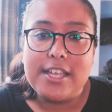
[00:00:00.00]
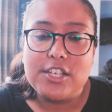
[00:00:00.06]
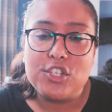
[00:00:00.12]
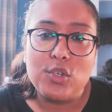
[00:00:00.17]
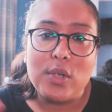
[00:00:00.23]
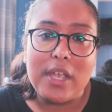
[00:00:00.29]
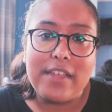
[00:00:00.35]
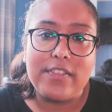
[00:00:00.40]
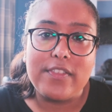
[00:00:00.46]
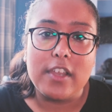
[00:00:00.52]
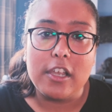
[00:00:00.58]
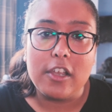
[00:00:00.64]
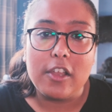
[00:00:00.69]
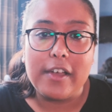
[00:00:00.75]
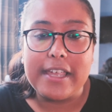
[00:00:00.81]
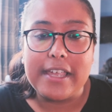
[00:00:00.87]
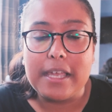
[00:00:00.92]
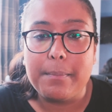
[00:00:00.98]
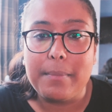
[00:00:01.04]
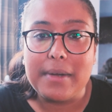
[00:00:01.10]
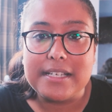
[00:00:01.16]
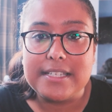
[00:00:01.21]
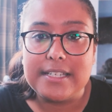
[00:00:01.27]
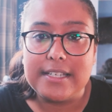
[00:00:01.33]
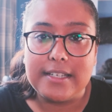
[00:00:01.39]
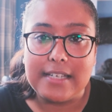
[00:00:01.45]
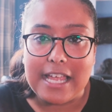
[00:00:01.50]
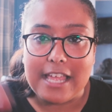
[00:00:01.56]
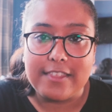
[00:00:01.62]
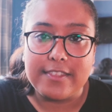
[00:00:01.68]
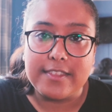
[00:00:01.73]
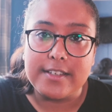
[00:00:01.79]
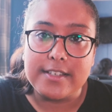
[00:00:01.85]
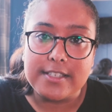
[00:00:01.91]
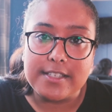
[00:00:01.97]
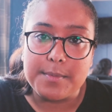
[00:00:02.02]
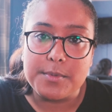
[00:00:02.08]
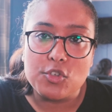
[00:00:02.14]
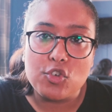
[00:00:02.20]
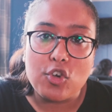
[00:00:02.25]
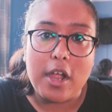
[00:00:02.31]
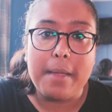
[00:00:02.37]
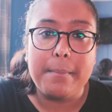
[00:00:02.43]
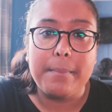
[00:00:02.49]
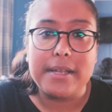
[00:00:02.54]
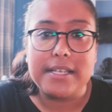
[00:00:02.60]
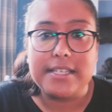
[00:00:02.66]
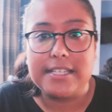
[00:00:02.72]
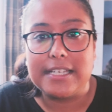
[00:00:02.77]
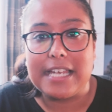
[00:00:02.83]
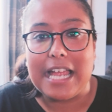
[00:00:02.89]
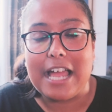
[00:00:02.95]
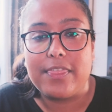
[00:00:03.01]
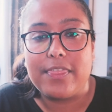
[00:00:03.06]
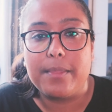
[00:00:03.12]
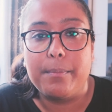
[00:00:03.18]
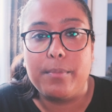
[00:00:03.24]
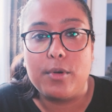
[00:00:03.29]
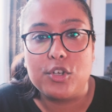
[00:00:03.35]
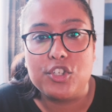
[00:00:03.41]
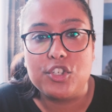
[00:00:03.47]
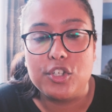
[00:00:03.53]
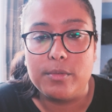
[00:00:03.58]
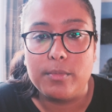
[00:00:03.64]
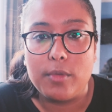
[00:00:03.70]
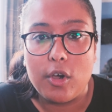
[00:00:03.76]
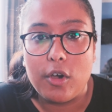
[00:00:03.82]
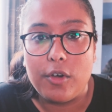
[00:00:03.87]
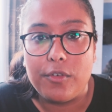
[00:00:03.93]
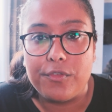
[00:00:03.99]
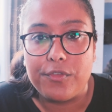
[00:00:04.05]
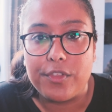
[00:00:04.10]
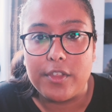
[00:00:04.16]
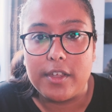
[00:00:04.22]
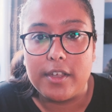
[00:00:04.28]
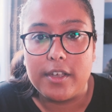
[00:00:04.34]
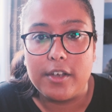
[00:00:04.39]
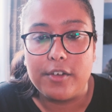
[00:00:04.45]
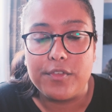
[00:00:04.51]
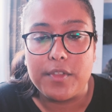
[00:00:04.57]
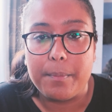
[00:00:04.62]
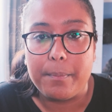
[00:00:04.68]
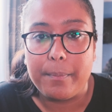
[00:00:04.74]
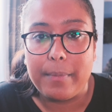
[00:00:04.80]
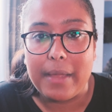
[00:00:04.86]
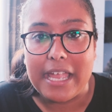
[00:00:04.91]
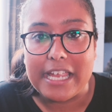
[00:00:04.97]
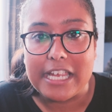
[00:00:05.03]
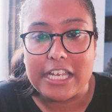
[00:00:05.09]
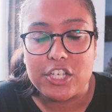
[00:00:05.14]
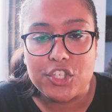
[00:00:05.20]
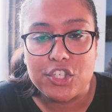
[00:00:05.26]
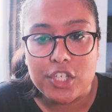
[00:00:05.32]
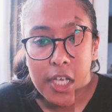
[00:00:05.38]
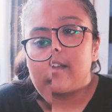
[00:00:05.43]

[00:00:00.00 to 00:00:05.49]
Do hit the like button and the subscribe button at the bottom of the page.